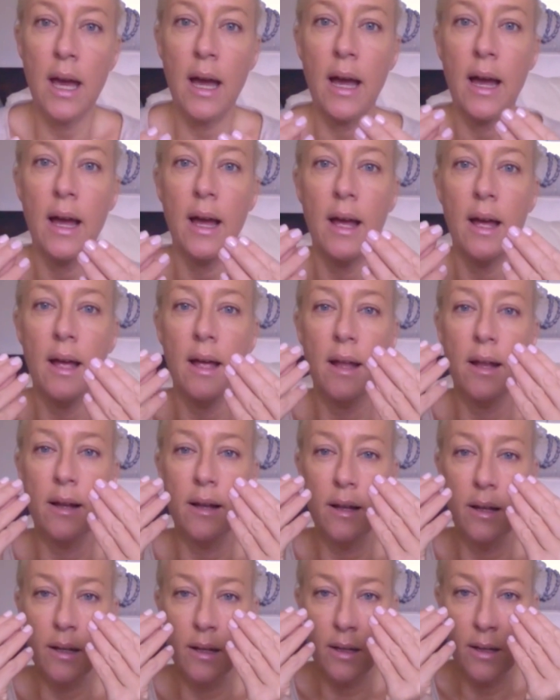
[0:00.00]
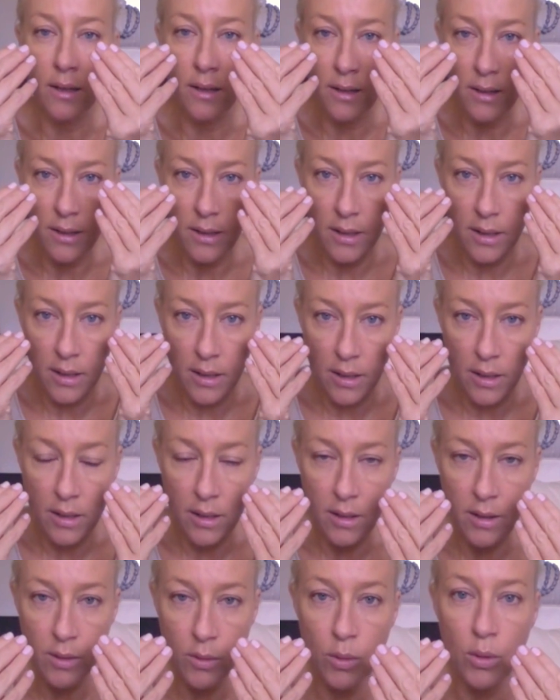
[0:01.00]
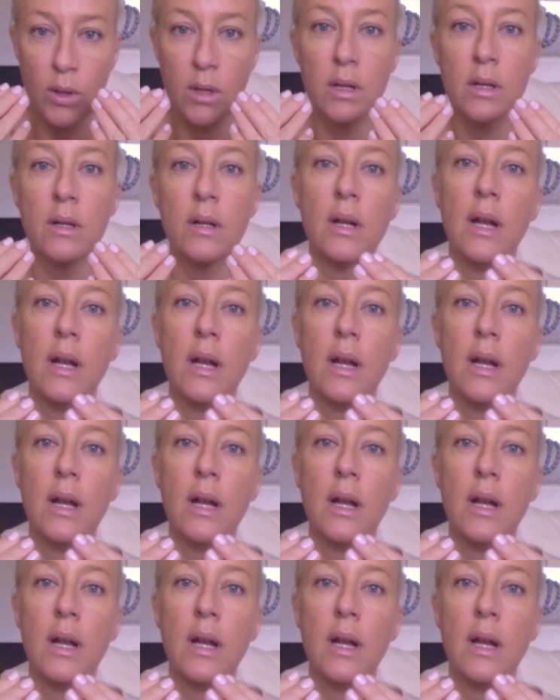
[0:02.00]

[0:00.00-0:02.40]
And look